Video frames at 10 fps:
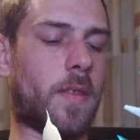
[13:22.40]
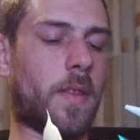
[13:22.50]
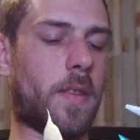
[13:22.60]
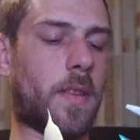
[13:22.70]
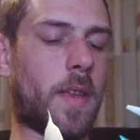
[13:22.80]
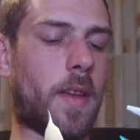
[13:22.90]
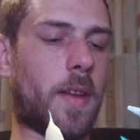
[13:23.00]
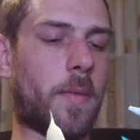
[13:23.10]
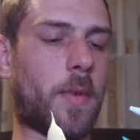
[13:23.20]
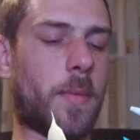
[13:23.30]
And
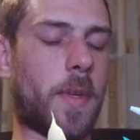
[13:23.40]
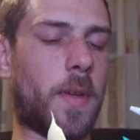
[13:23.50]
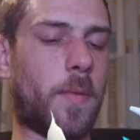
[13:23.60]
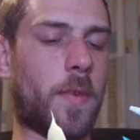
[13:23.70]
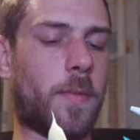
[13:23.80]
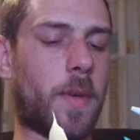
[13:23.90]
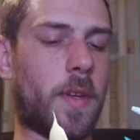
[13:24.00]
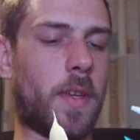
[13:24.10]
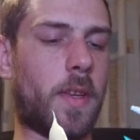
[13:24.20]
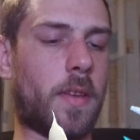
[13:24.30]
then I'm coming in with
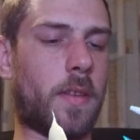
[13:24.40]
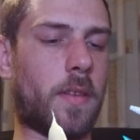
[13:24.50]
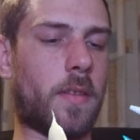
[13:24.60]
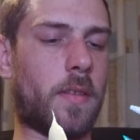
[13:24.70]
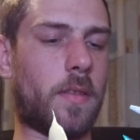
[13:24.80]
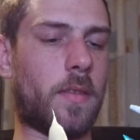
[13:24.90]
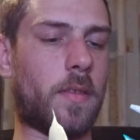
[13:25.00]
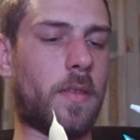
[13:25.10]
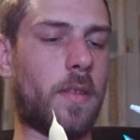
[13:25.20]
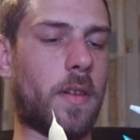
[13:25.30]
my
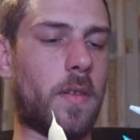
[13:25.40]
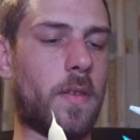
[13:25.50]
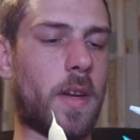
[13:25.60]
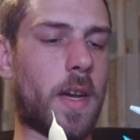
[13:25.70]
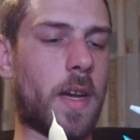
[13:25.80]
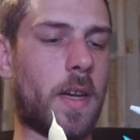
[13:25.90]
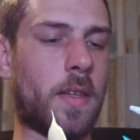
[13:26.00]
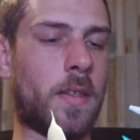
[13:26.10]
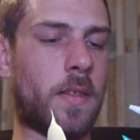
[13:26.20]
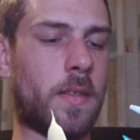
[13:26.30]

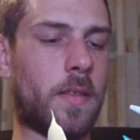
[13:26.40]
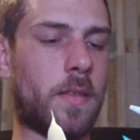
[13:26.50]
Dialga.